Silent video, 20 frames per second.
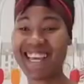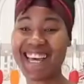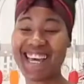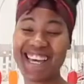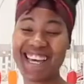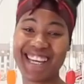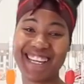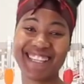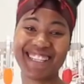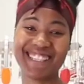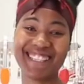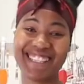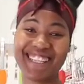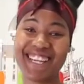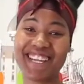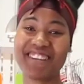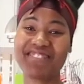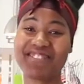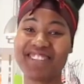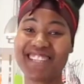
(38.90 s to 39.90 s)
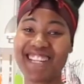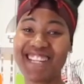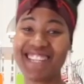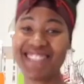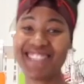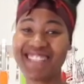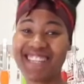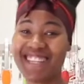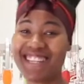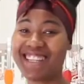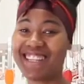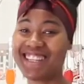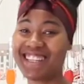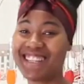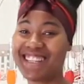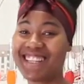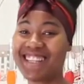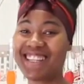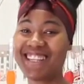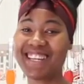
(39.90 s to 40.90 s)
Hi, I'm Danella Taylor,
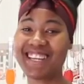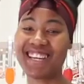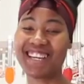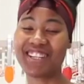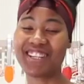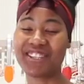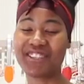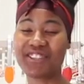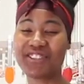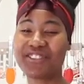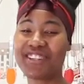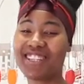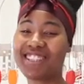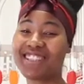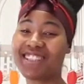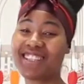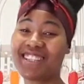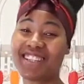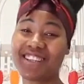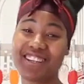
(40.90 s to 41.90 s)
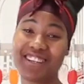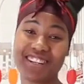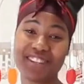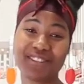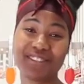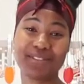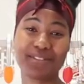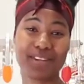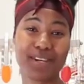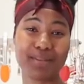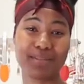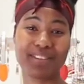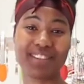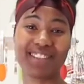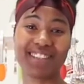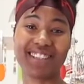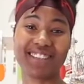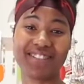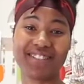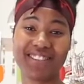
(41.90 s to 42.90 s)
and you're watching God's
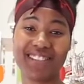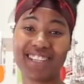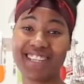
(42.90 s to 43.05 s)
Pharmacy.